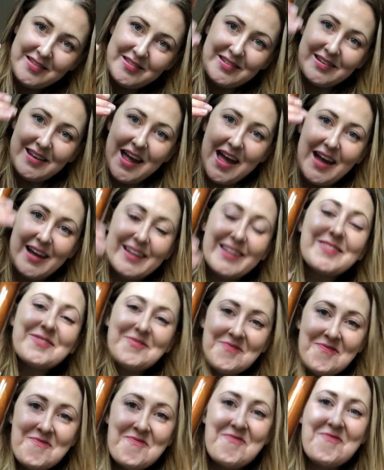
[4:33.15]
neck.
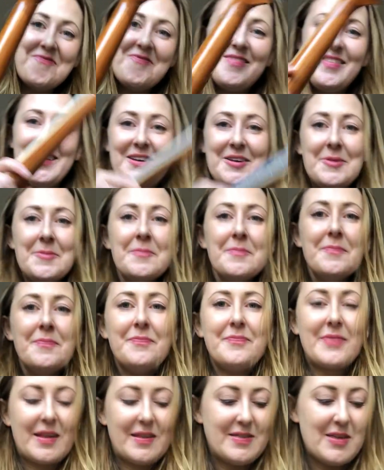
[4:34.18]
Then
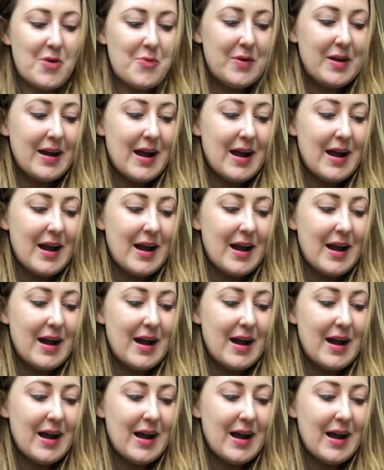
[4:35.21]
we